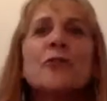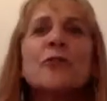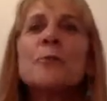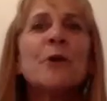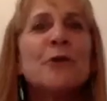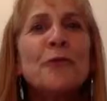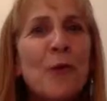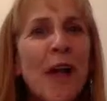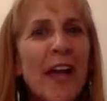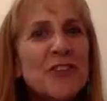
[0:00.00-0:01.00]
So it's a
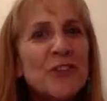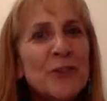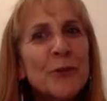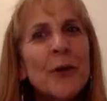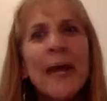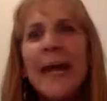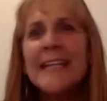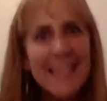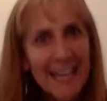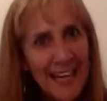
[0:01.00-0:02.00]
beautiful way to
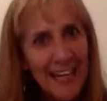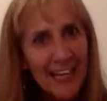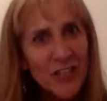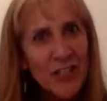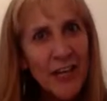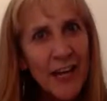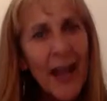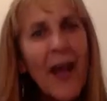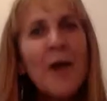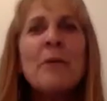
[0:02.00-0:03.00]
teach,
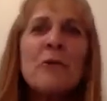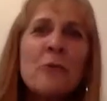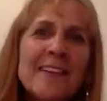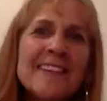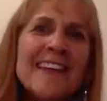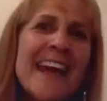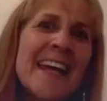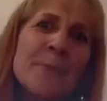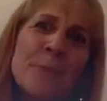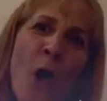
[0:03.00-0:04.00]
but we say